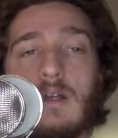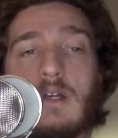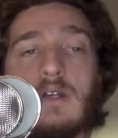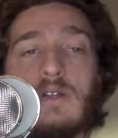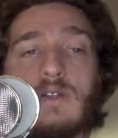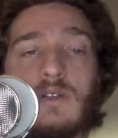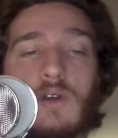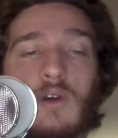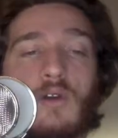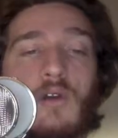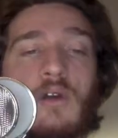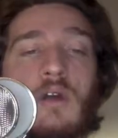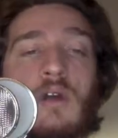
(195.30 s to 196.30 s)

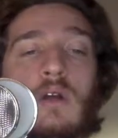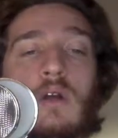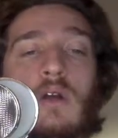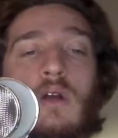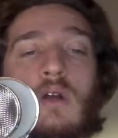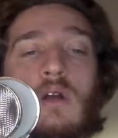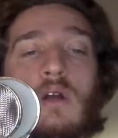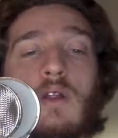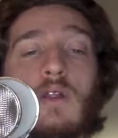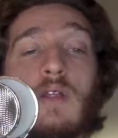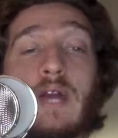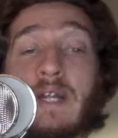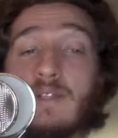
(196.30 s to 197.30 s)
So
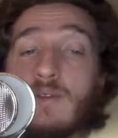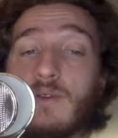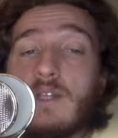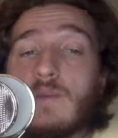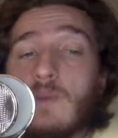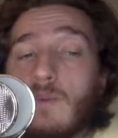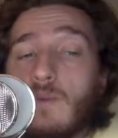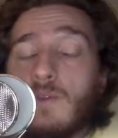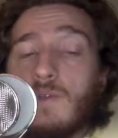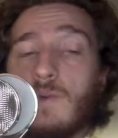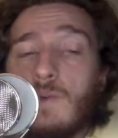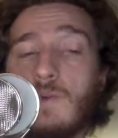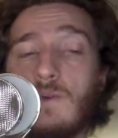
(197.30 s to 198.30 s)
that's all this one will
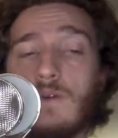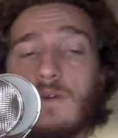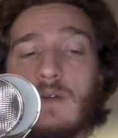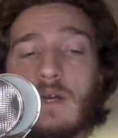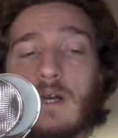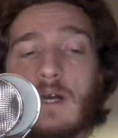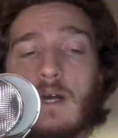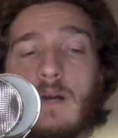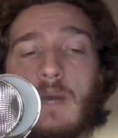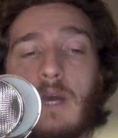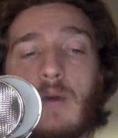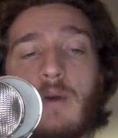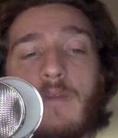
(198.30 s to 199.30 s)
do.
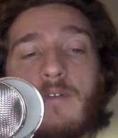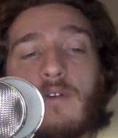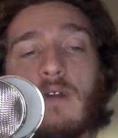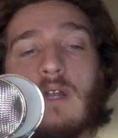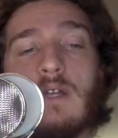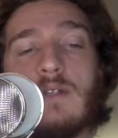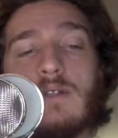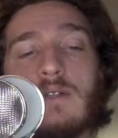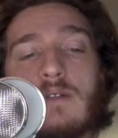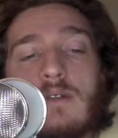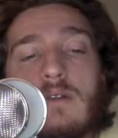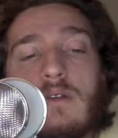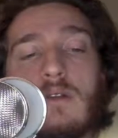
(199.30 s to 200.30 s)
However,
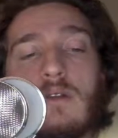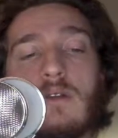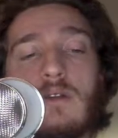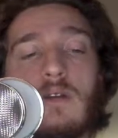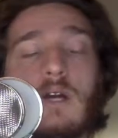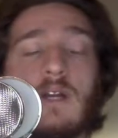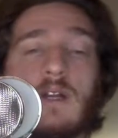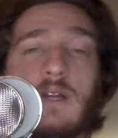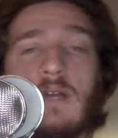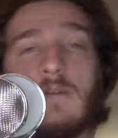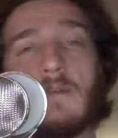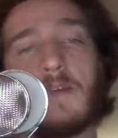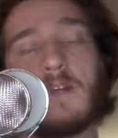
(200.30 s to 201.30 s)
it's kind of
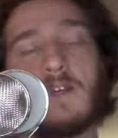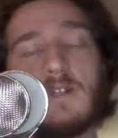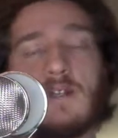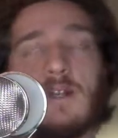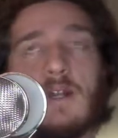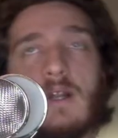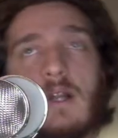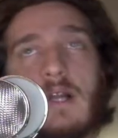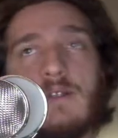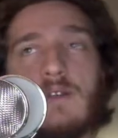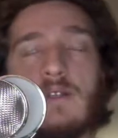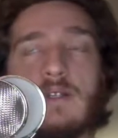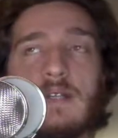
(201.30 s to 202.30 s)
neat because it
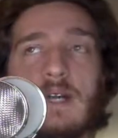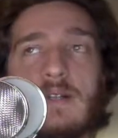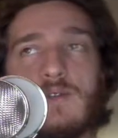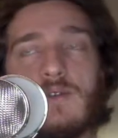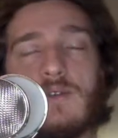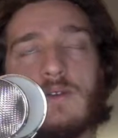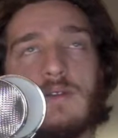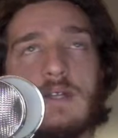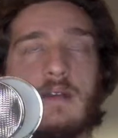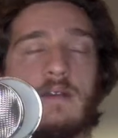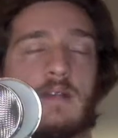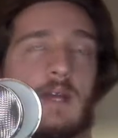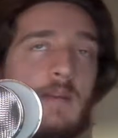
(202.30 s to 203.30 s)
allows you to start
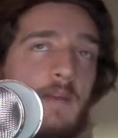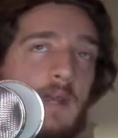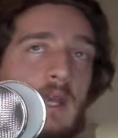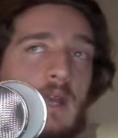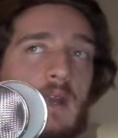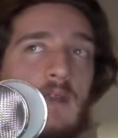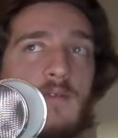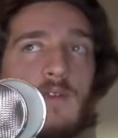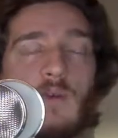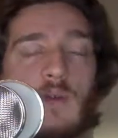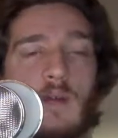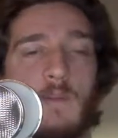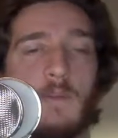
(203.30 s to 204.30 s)
typing in, and if you
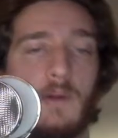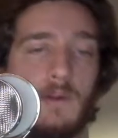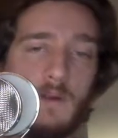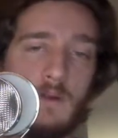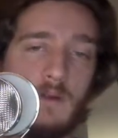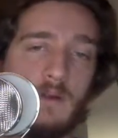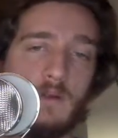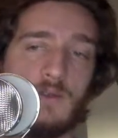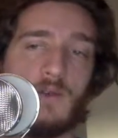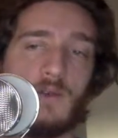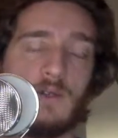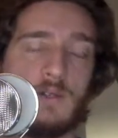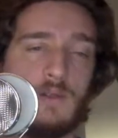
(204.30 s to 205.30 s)
want to build a
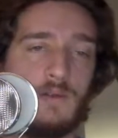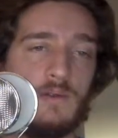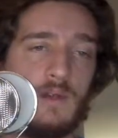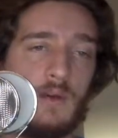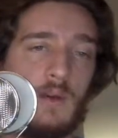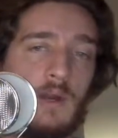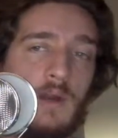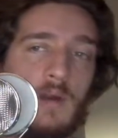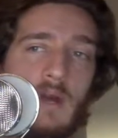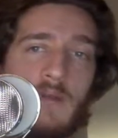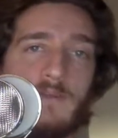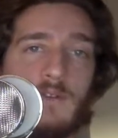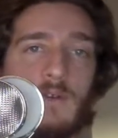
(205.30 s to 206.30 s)
Zork too, so I don't
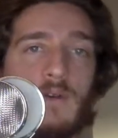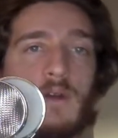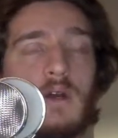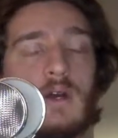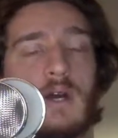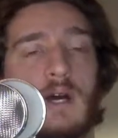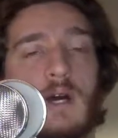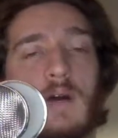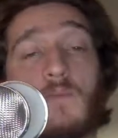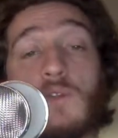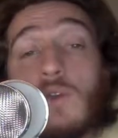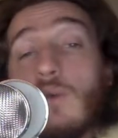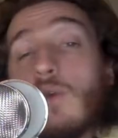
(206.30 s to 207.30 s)
have to,
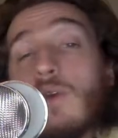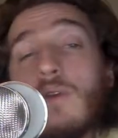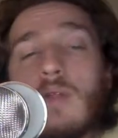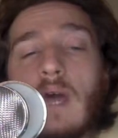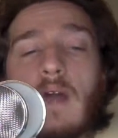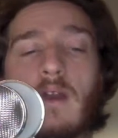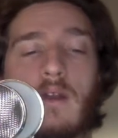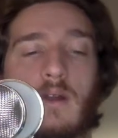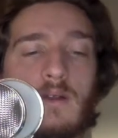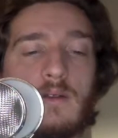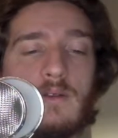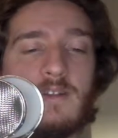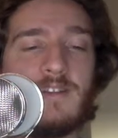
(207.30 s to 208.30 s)
you can do that.
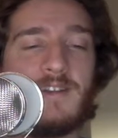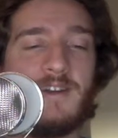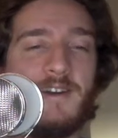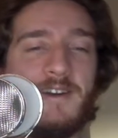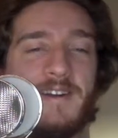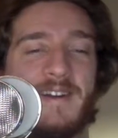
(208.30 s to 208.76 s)
So